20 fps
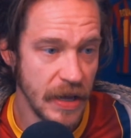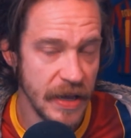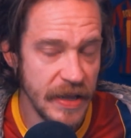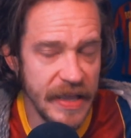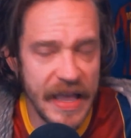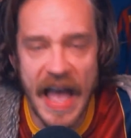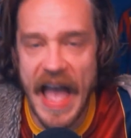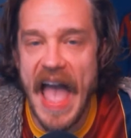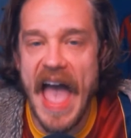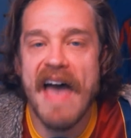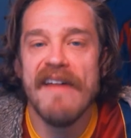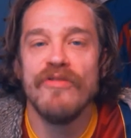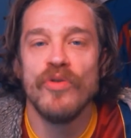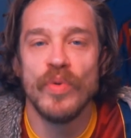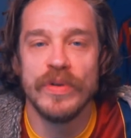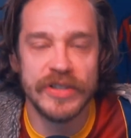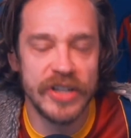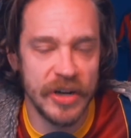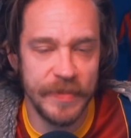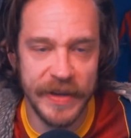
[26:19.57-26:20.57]
Yeah,
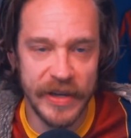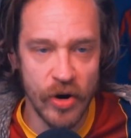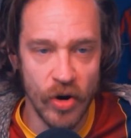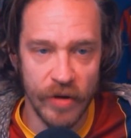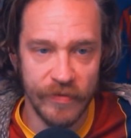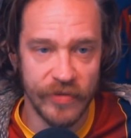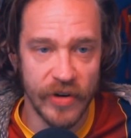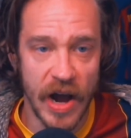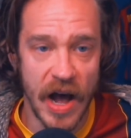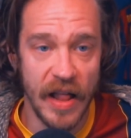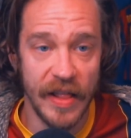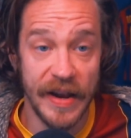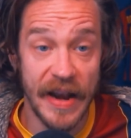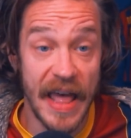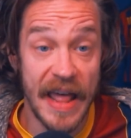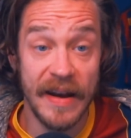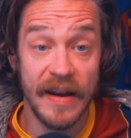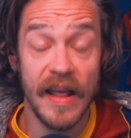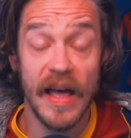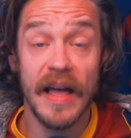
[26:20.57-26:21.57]
everyone's going to be going for Haaland.
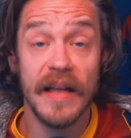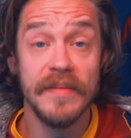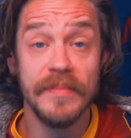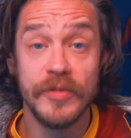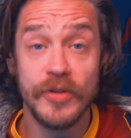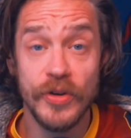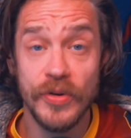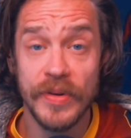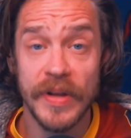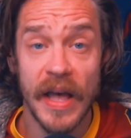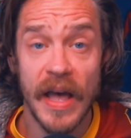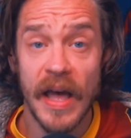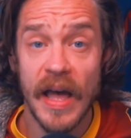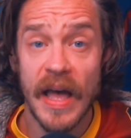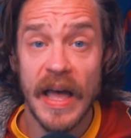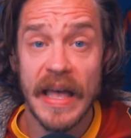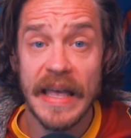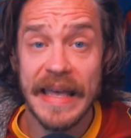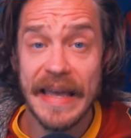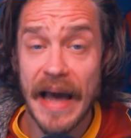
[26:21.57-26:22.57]
And, dude,
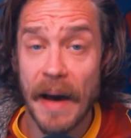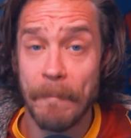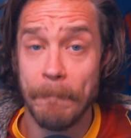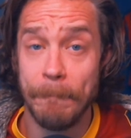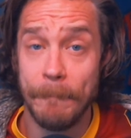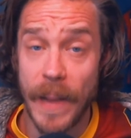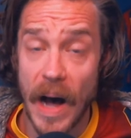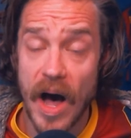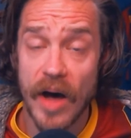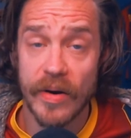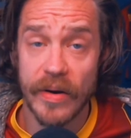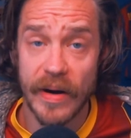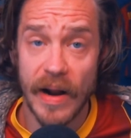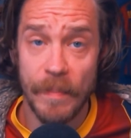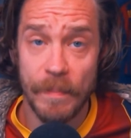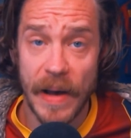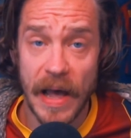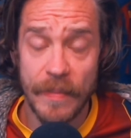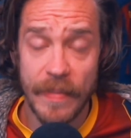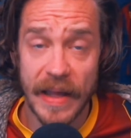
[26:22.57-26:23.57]
he got bottled
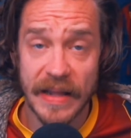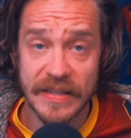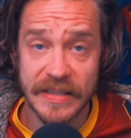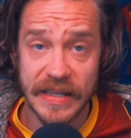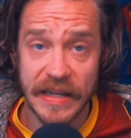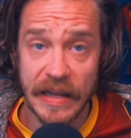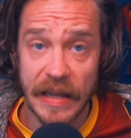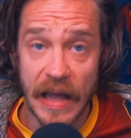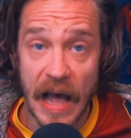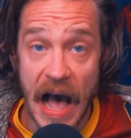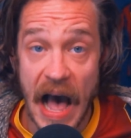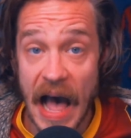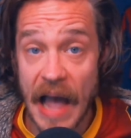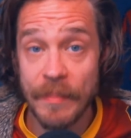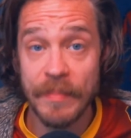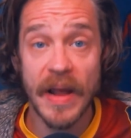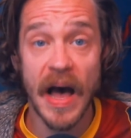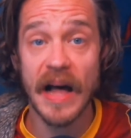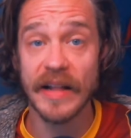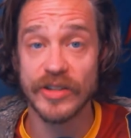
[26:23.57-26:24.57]
up by Man City.
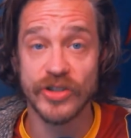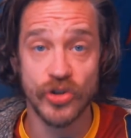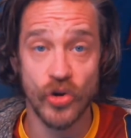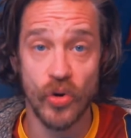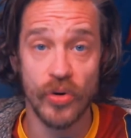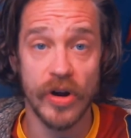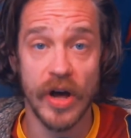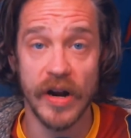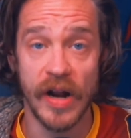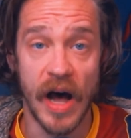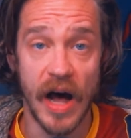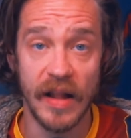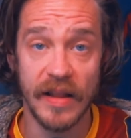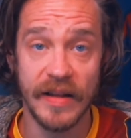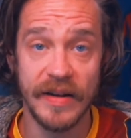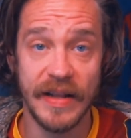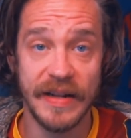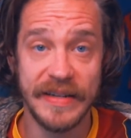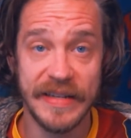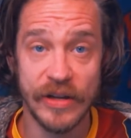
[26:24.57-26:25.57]
I'm not sold on
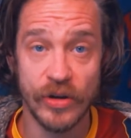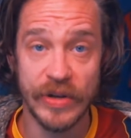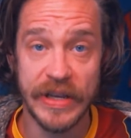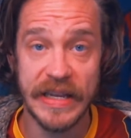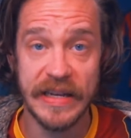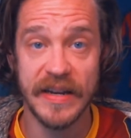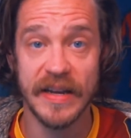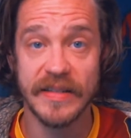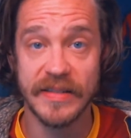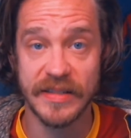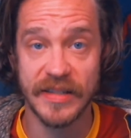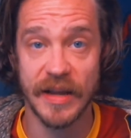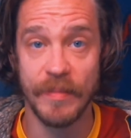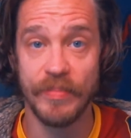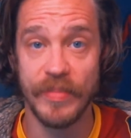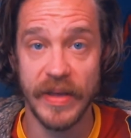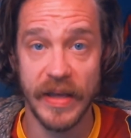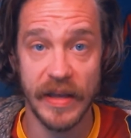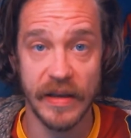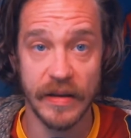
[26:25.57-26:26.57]
Haaland until he does
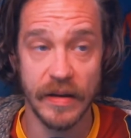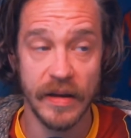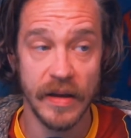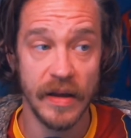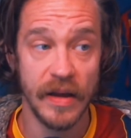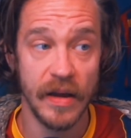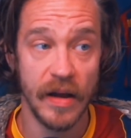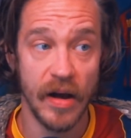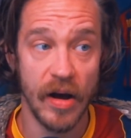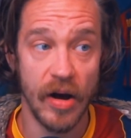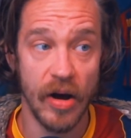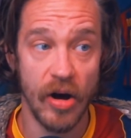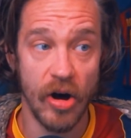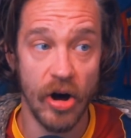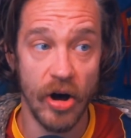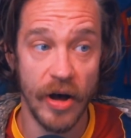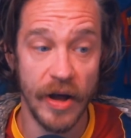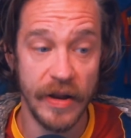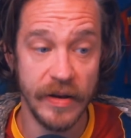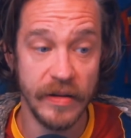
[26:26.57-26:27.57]
something
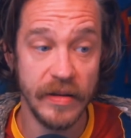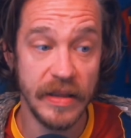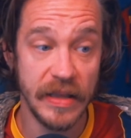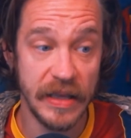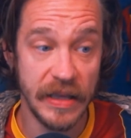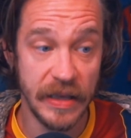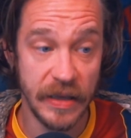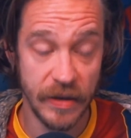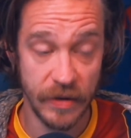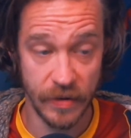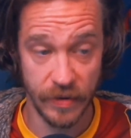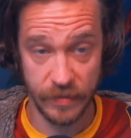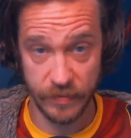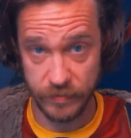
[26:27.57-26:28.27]
on the